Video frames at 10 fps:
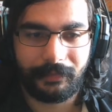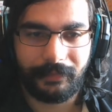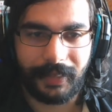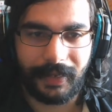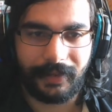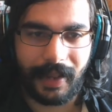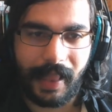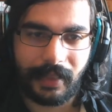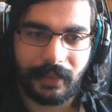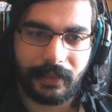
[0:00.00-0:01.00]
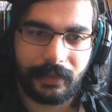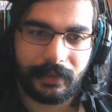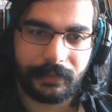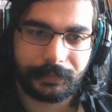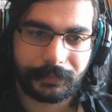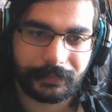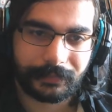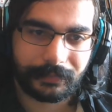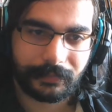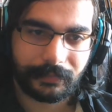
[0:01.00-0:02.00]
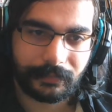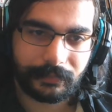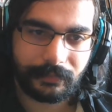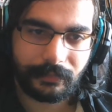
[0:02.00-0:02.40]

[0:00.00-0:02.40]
No one is speaking in this clip.